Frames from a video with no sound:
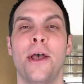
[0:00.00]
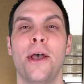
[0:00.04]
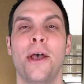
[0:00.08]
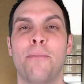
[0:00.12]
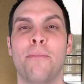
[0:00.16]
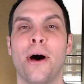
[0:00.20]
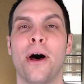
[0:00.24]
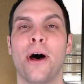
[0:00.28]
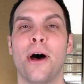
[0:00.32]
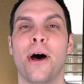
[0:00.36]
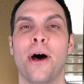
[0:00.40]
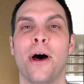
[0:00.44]

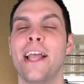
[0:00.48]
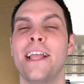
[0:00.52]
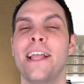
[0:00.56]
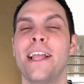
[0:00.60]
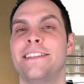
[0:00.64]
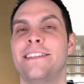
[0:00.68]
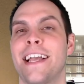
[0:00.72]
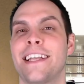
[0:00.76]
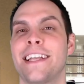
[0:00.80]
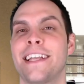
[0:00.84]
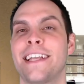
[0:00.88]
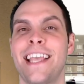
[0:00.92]
But uh,
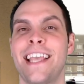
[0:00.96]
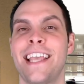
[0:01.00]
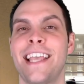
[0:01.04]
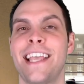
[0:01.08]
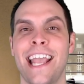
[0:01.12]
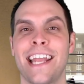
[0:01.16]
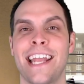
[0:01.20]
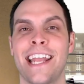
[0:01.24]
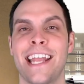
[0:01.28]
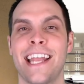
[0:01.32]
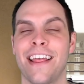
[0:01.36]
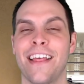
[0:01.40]
insects
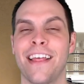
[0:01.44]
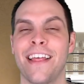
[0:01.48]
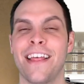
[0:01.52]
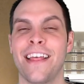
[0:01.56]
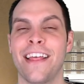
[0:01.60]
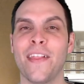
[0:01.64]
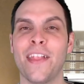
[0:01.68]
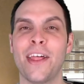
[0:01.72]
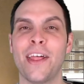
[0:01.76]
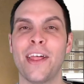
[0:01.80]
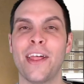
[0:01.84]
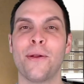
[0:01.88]
can, and they
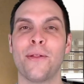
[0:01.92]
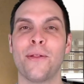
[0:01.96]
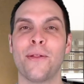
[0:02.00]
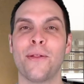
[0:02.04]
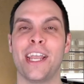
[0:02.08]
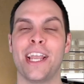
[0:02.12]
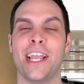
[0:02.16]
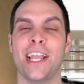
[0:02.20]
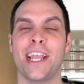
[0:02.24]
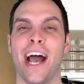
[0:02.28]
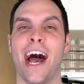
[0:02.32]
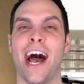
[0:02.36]
literally
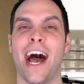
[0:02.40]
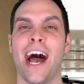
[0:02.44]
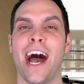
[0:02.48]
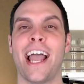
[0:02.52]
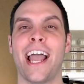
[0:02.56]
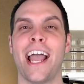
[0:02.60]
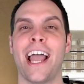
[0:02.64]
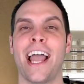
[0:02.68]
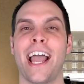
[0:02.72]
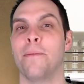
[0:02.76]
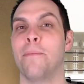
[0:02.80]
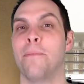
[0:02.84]

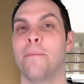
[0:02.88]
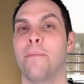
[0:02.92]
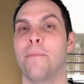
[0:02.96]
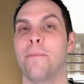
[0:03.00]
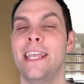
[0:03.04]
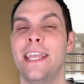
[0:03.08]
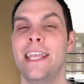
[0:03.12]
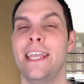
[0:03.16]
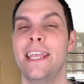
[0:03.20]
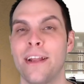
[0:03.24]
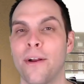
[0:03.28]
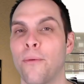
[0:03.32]
guide the
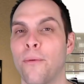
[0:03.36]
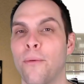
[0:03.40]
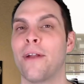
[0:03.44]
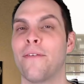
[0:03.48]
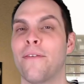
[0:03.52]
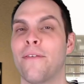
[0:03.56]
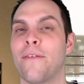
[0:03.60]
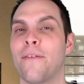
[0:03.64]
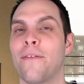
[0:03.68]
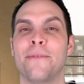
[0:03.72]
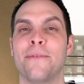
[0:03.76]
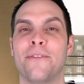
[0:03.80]
bee or
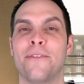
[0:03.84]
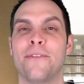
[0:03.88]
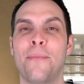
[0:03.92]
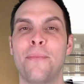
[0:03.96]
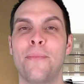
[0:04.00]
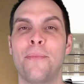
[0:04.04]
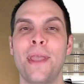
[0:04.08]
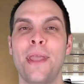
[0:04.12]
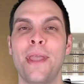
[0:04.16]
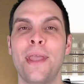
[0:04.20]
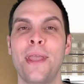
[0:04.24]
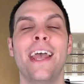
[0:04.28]
whatever it happens to
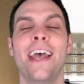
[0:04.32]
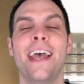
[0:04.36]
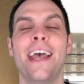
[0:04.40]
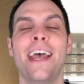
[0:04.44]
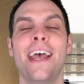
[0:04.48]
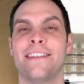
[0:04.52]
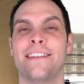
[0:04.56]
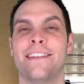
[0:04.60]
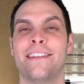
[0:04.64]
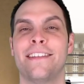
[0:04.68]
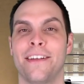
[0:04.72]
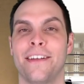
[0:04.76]
be
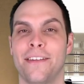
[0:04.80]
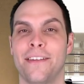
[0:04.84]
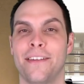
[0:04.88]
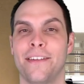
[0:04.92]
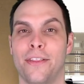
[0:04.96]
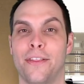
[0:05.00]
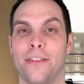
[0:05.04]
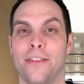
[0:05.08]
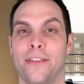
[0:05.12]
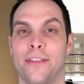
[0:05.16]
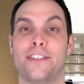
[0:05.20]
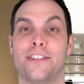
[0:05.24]
to
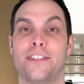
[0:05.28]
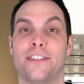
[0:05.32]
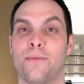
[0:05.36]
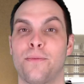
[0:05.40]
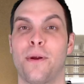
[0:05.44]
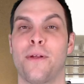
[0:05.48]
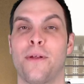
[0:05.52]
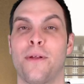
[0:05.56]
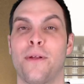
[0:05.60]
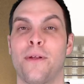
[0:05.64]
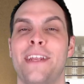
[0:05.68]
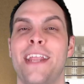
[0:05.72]
this is
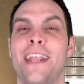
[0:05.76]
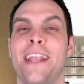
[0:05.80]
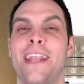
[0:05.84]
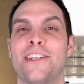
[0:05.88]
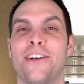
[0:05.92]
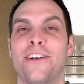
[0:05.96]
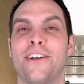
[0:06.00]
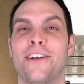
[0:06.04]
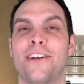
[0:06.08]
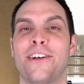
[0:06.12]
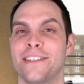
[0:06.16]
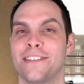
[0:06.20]
where the
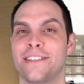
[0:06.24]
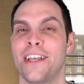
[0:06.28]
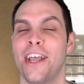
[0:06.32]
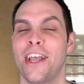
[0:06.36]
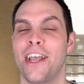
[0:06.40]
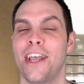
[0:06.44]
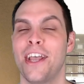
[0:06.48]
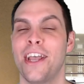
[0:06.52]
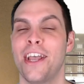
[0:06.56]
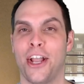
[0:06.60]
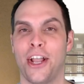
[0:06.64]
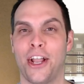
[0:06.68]
nectar is,
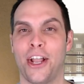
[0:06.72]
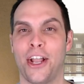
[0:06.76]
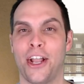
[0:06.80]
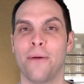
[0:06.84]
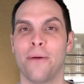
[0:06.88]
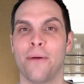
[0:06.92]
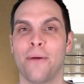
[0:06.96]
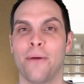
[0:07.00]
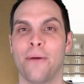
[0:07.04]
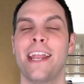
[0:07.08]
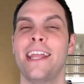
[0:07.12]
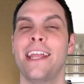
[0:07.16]

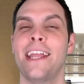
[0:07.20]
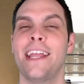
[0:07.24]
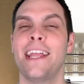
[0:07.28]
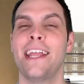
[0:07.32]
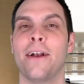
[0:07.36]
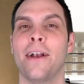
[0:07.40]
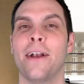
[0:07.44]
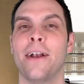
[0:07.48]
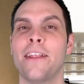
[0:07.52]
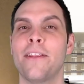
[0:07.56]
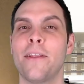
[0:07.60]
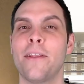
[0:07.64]
come get
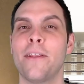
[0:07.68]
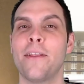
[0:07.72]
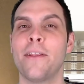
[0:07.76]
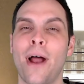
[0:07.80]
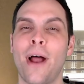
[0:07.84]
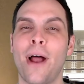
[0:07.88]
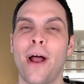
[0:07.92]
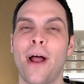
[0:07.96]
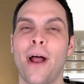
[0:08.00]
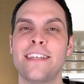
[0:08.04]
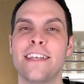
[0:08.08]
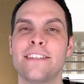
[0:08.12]
here. And in the
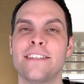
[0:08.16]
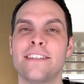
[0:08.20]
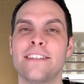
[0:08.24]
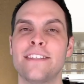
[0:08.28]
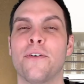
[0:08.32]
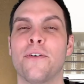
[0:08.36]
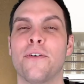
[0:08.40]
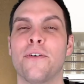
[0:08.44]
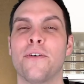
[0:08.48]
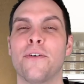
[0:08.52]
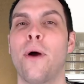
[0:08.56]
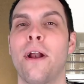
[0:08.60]
process
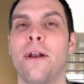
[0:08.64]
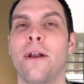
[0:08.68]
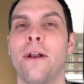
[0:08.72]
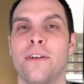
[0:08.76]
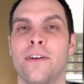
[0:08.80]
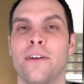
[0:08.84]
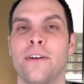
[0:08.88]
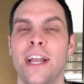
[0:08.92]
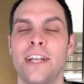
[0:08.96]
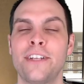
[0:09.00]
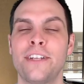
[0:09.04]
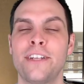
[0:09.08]
of acquiring
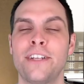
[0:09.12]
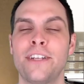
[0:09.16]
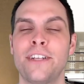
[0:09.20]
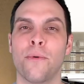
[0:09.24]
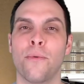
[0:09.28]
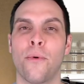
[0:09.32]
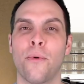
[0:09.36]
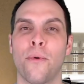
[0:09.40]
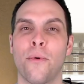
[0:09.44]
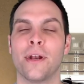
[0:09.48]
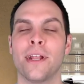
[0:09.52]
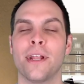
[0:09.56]
their nectar
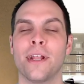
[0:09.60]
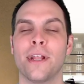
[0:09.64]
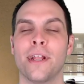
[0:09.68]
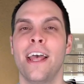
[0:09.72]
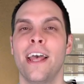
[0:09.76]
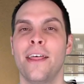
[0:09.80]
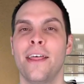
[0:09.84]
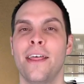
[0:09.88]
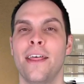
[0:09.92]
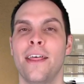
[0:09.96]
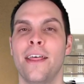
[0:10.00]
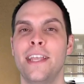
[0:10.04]
reward,
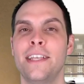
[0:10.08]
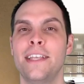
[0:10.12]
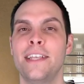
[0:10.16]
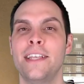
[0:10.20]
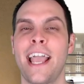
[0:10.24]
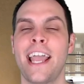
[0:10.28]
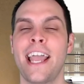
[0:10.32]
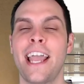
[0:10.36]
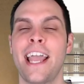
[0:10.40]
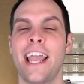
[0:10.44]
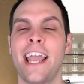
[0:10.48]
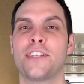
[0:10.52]
these
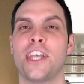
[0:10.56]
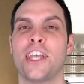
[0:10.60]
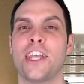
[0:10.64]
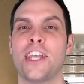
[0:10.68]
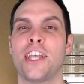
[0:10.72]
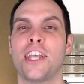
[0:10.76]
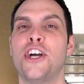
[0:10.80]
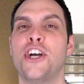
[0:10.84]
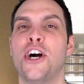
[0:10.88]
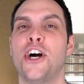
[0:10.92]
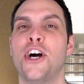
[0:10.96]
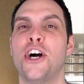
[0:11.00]
animals
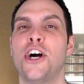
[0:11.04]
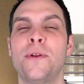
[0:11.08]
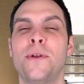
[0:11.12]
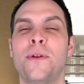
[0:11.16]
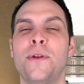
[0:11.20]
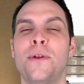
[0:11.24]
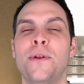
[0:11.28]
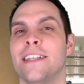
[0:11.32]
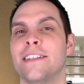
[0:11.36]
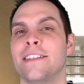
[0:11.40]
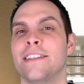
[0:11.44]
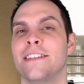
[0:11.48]
get
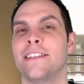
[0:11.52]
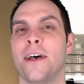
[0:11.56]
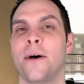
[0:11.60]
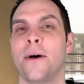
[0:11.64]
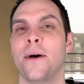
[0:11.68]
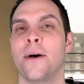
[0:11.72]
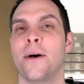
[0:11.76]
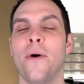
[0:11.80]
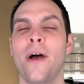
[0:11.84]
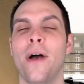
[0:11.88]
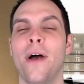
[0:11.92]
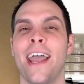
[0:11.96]
coated in
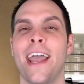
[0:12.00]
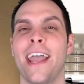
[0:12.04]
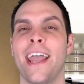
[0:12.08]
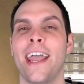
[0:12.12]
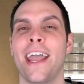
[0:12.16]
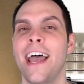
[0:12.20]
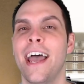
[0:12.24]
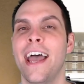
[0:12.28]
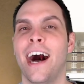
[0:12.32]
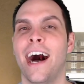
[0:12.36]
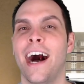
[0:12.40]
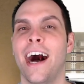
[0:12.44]
some way
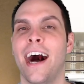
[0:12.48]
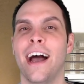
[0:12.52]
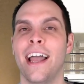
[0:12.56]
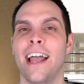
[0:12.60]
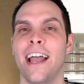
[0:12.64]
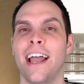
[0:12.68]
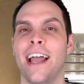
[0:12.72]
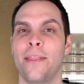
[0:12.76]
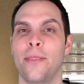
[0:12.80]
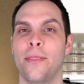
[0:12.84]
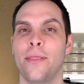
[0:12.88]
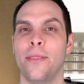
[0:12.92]
uh,
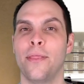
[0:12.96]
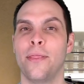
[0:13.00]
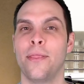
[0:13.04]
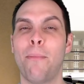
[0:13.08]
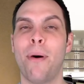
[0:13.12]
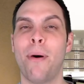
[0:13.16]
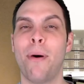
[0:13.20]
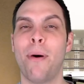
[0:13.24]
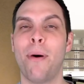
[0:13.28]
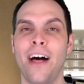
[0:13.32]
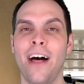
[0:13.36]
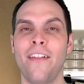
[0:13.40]
in the
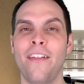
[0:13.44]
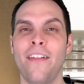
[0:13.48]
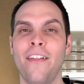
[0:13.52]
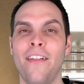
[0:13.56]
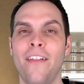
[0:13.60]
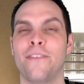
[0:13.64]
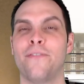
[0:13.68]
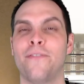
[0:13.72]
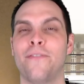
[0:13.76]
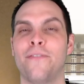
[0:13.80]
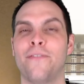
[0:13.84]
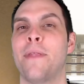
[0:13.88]

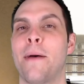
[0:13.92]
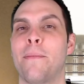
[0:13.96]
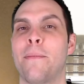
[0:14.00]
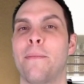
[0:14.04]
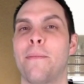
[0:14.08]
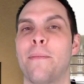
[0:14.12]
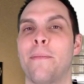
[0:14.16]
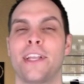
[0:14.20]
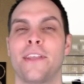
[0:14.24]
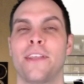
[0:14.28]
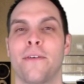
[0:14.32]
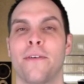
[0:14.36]
pollen from that
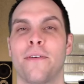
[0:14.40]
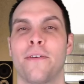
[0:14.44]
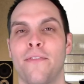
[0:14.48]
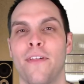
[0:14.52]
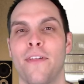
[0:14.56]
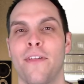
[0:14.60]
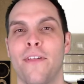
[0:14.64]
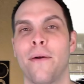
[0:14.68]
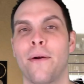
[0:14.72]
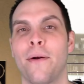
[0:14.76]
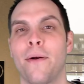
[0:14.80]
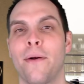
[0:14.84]
particular
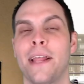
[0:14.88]
flower.